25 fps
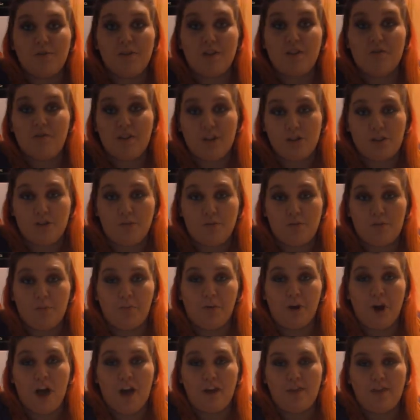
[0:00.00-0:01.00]
of vegetable
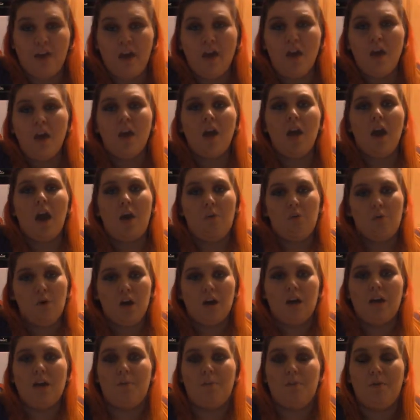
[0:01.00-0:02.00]
broth and 1
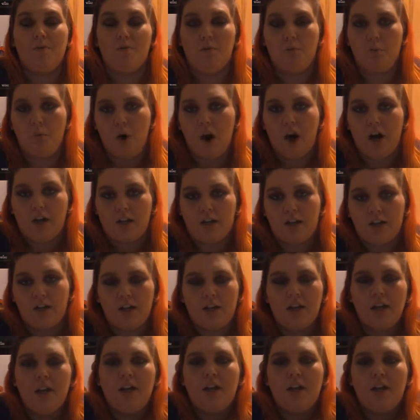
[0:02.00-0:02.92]
cup of water,